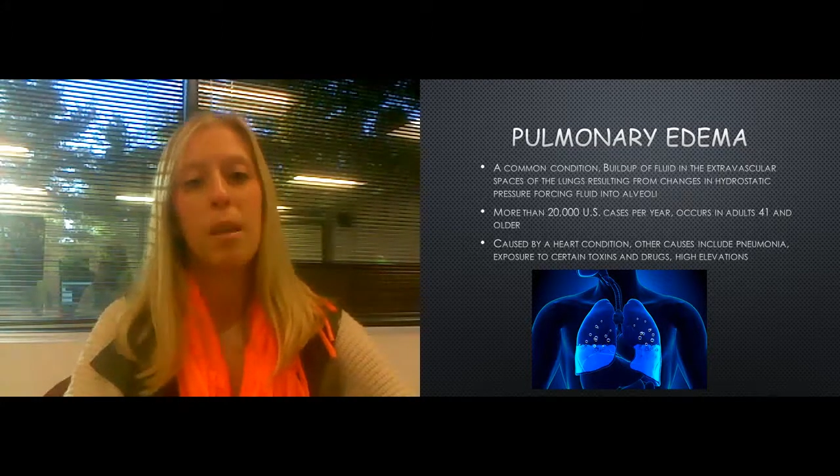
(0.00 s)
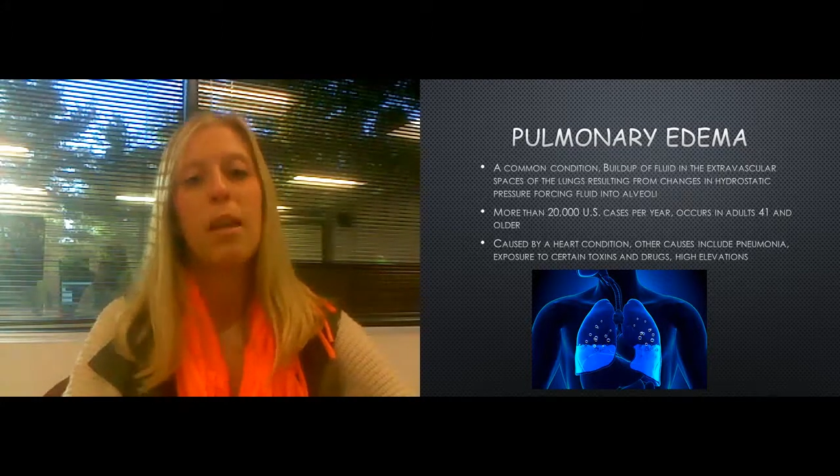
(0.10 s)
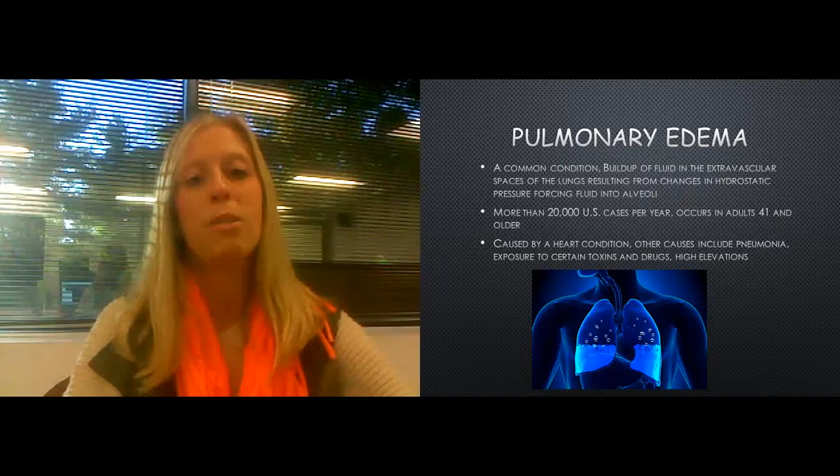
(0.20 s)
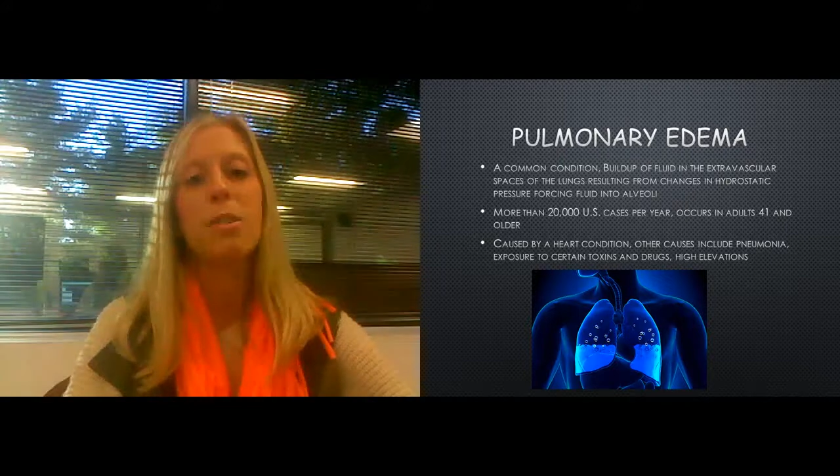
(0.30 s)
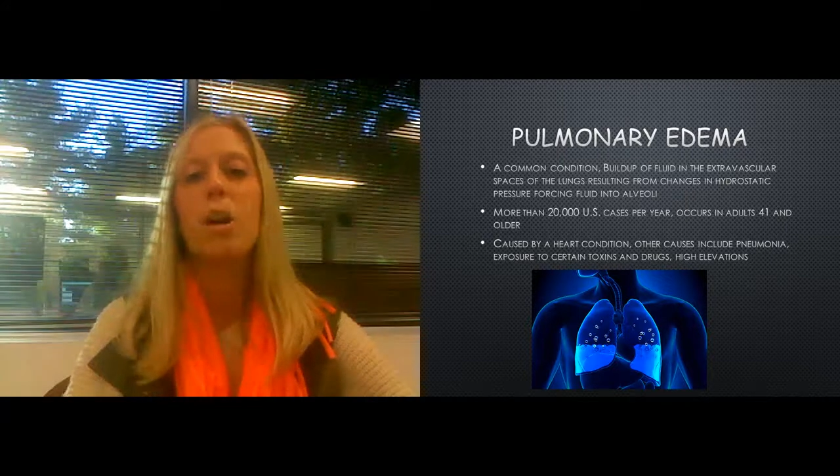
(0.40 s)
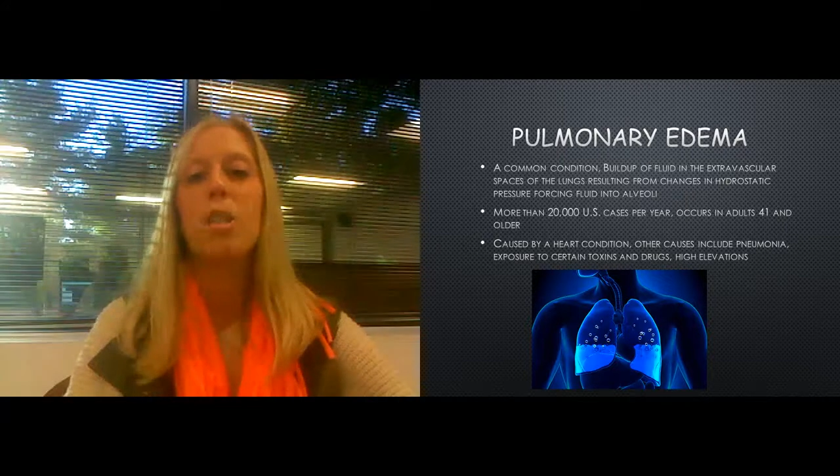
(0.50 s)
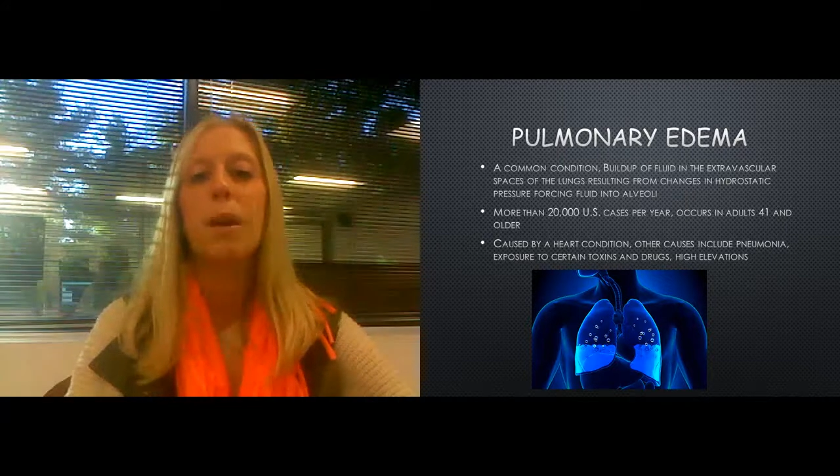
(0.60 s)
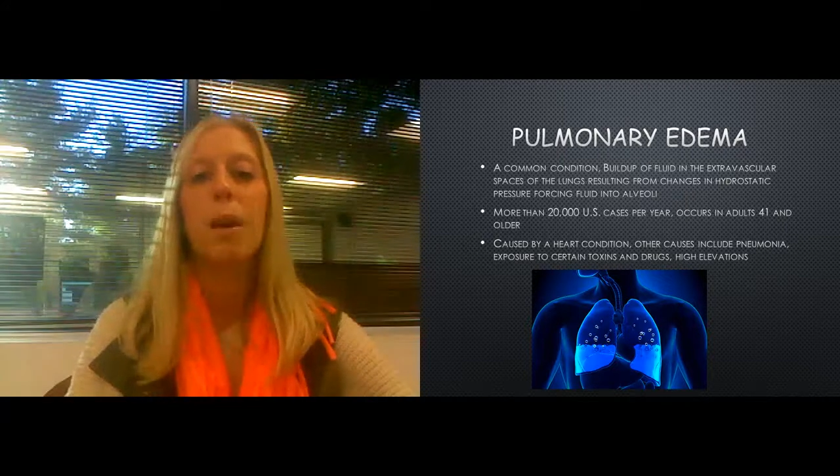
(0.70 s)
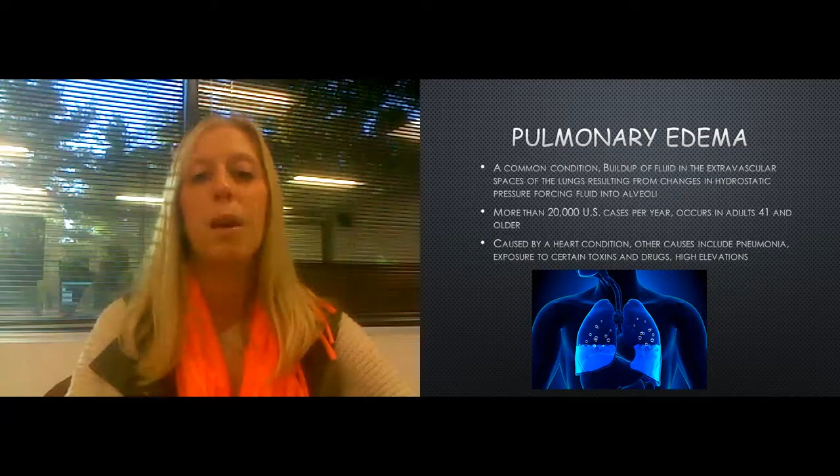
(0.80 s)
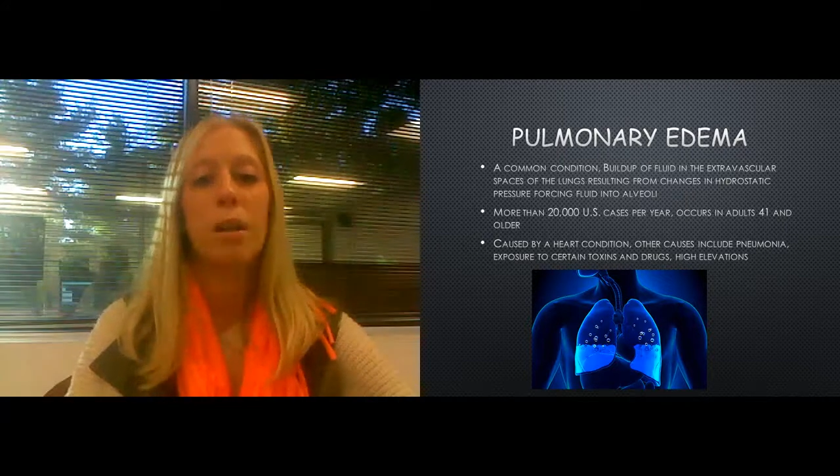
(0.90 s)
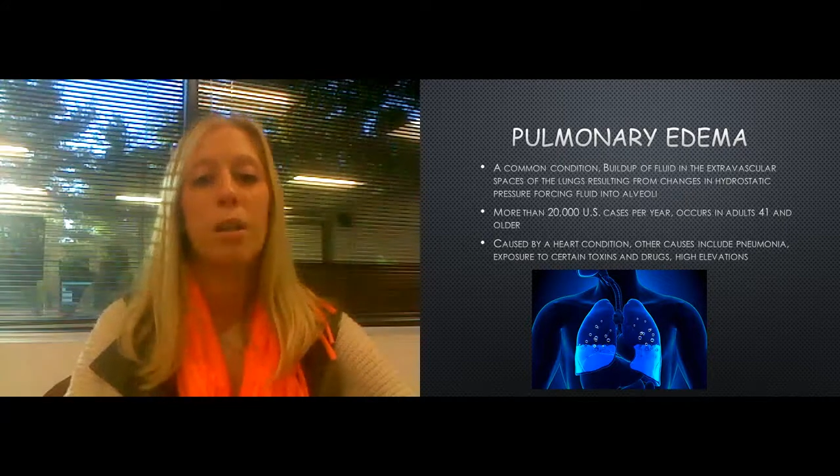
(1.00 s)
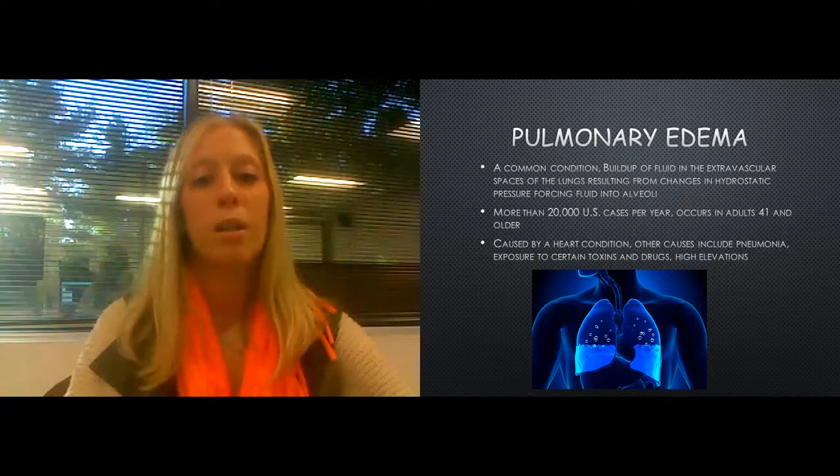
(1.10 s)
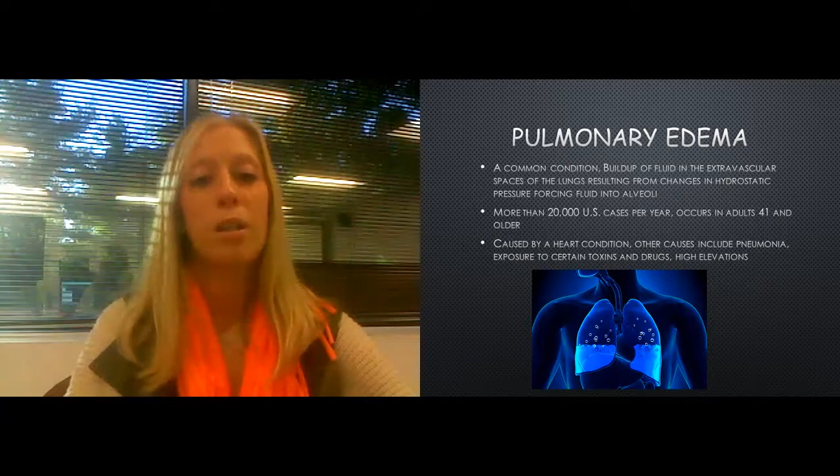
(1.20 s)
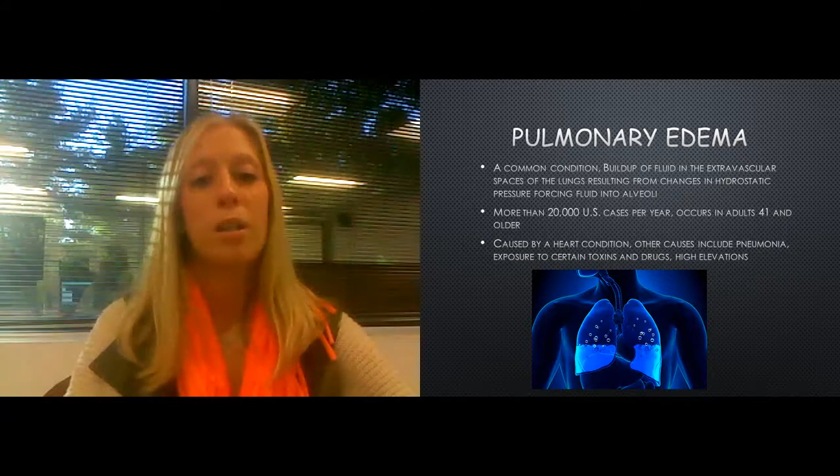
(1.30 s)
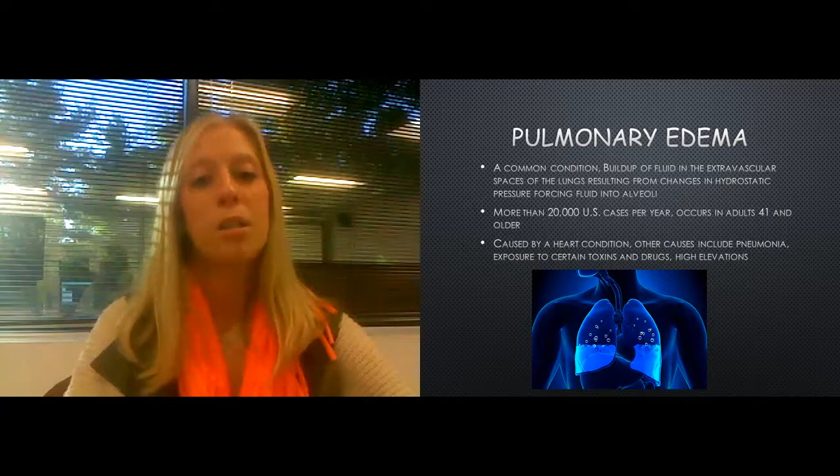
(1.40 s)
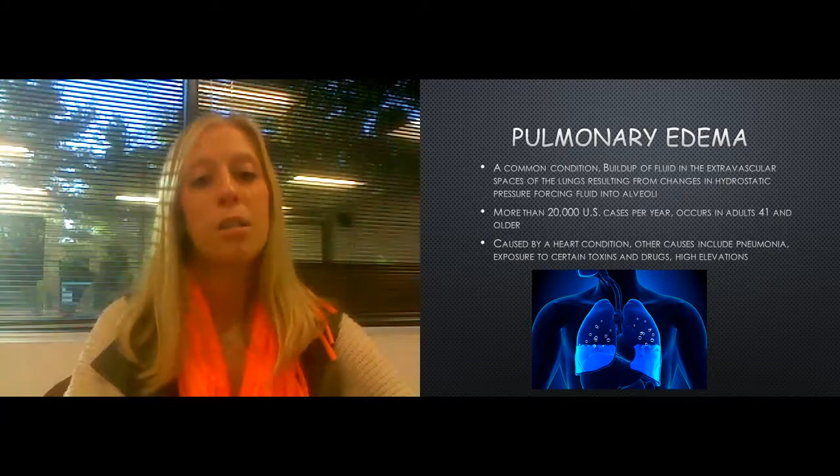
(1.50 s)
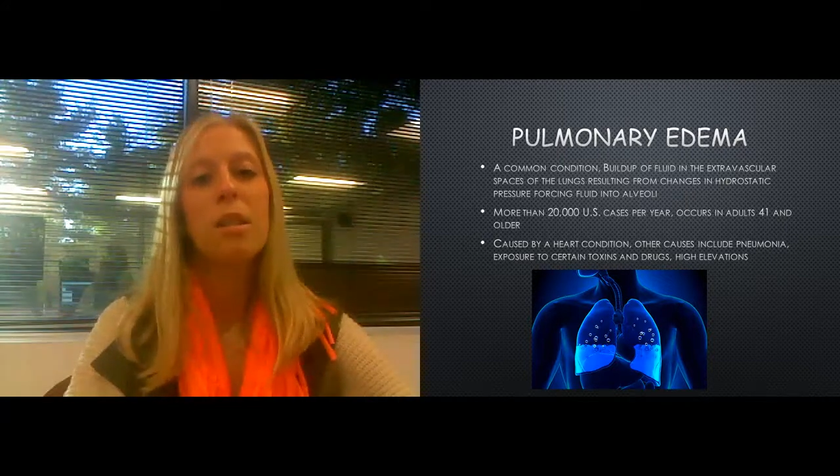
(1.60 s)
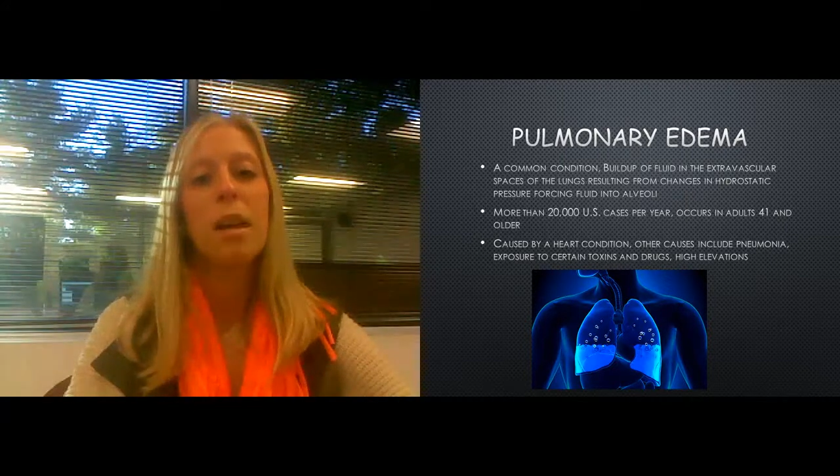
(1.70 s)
It's caused by heart conditions,